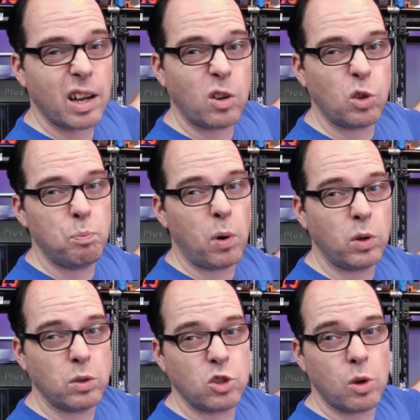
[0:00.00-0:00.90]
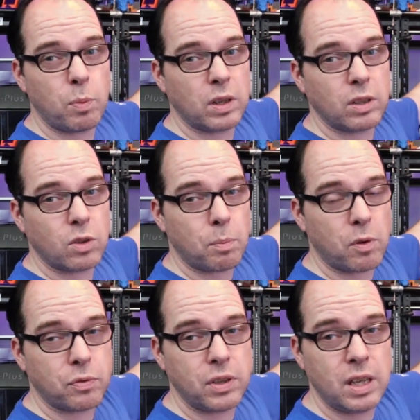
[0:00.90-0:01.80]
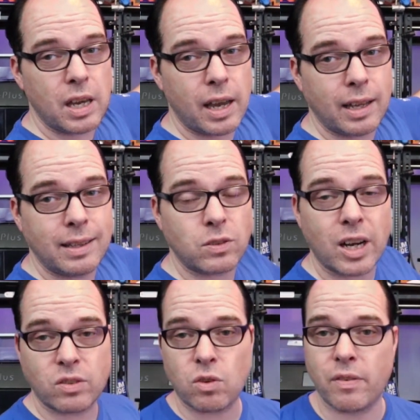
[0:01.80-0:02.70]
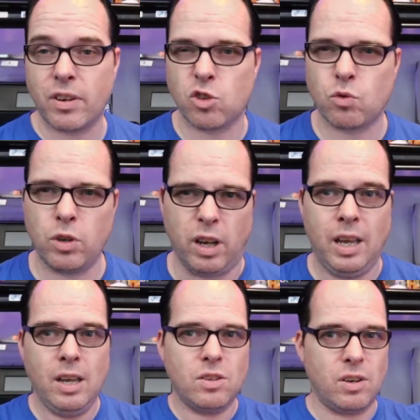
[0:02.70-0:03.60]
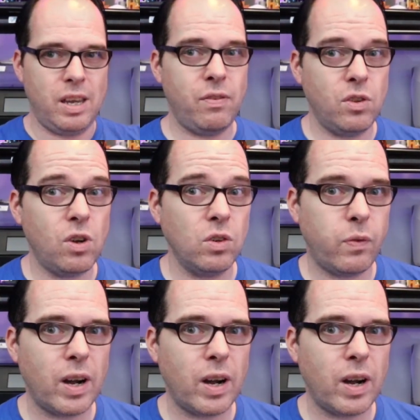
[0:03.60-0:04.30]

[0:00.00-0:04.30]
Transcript: out the Bowden tube on the top of the uh, direct drive extruder. So if you don't